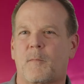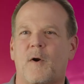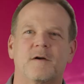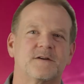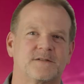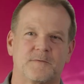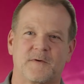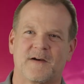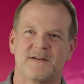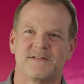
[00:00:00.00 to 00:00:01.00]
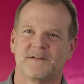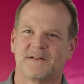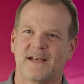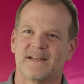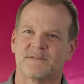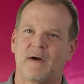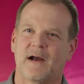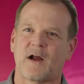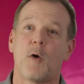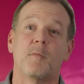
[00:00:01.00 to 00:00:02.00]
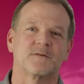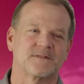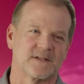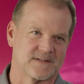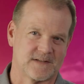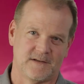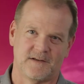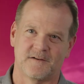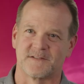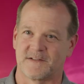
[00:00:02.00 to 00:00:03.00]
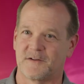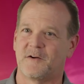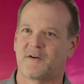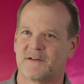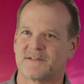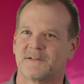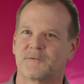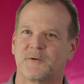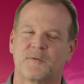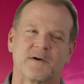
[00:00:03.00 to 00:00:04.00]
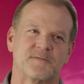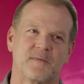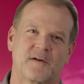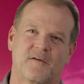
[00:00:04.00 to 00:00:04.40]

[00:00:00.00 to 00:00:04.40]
partnership with IGEL dates back almost 16 years, as long as Liquidware's been